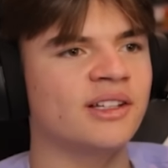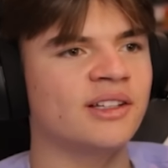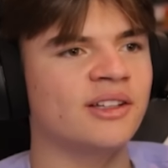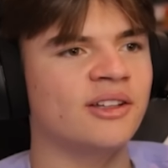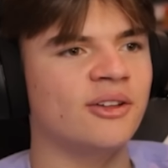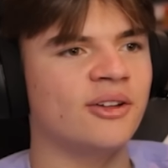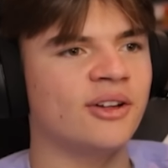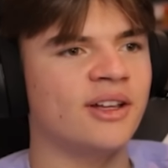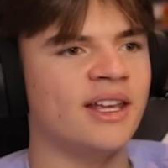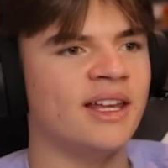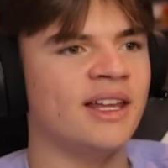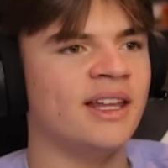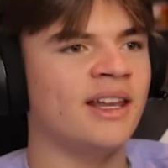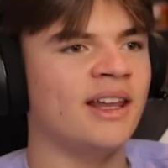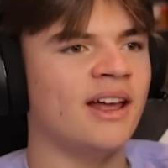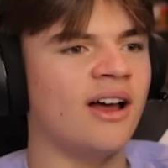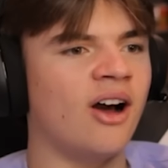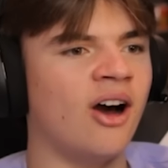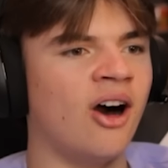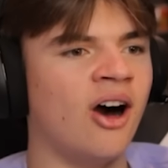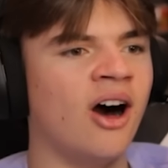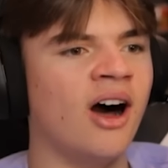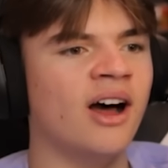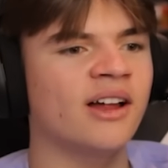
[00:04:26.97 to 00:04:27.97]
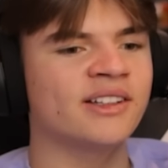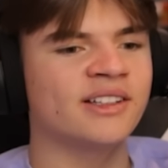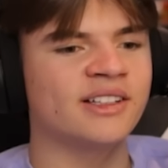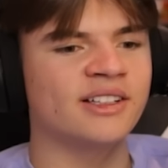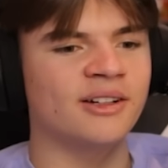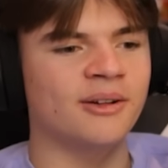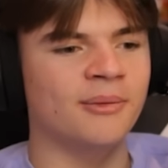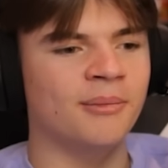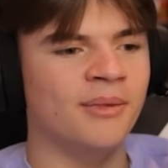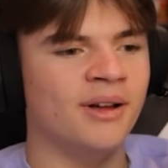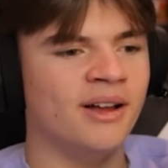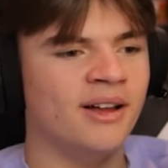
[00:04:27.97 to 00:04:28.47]
is looking
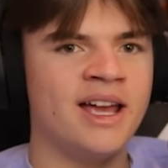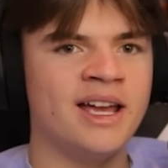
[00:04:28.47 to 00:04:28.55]
awesome.